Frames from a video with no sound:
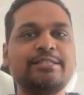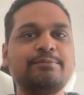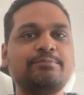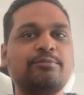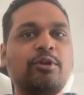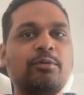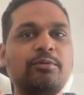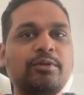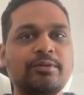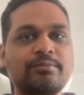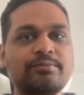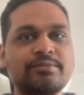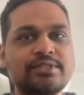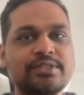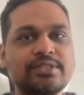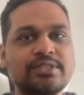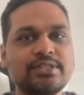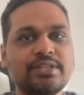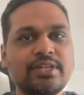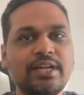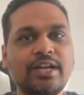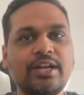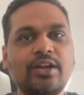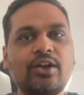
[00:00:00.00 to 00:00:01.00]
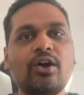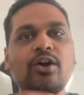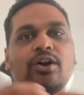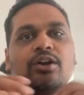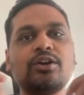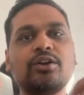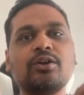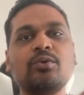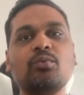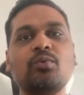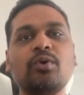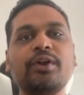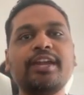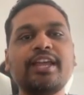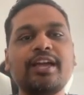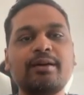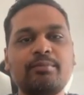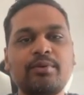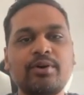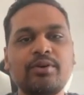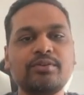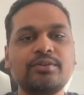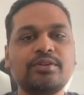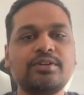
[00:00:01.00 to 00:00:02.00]
problems and not worry
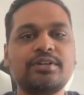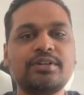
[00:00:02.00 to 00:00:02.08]
about